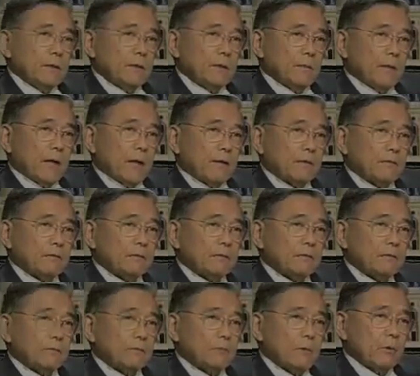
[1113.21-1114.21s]
about
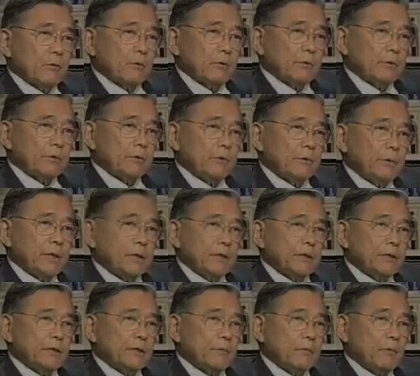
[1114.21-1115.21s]
what we were doing
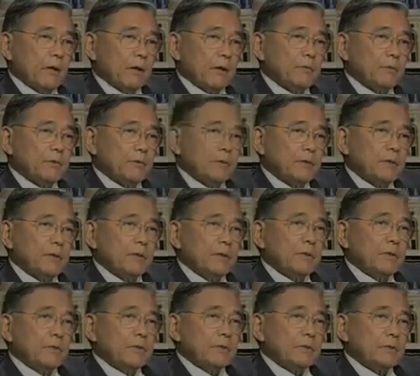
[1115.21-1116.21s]
in the department
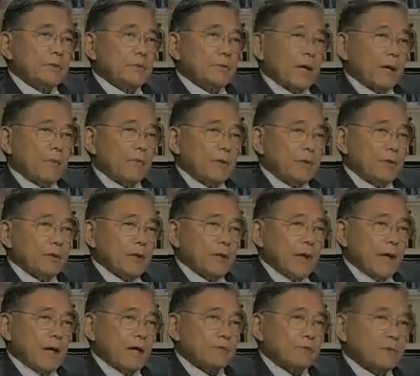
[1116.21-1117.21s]
so that we could
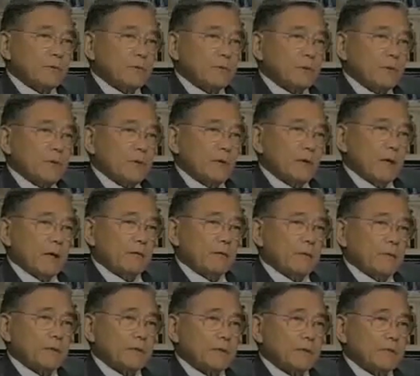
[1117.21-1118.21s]
answer to the
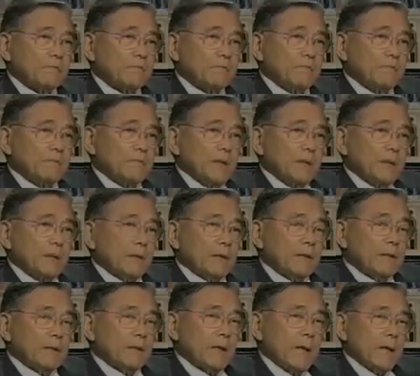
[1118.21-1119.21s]
Congress
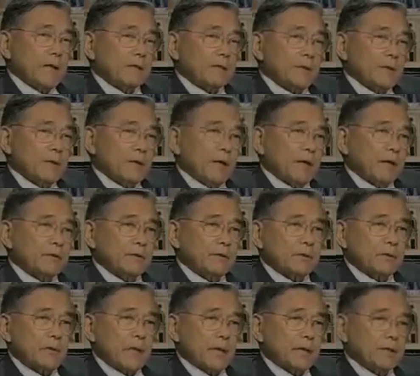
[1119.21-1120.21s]
as they're
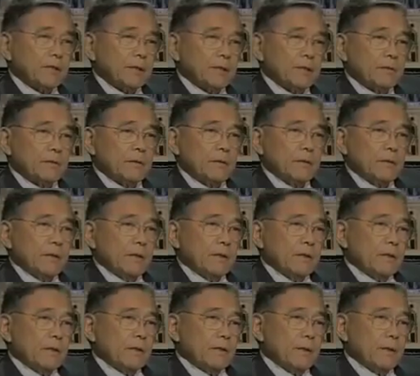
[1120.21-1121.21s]
exercising
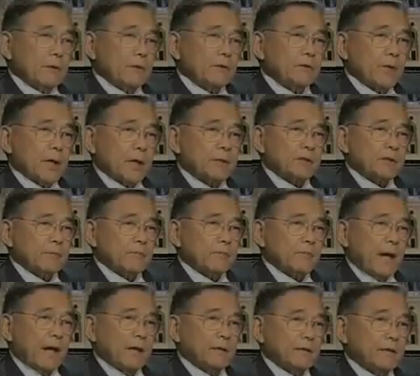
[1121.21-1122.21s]
their checks and
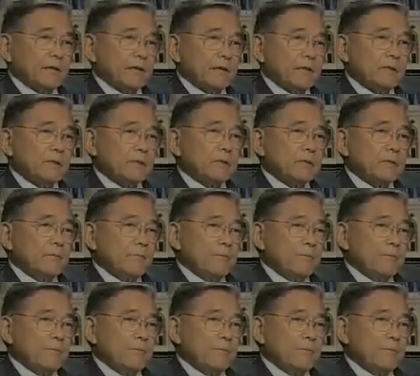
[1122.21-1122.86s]
balances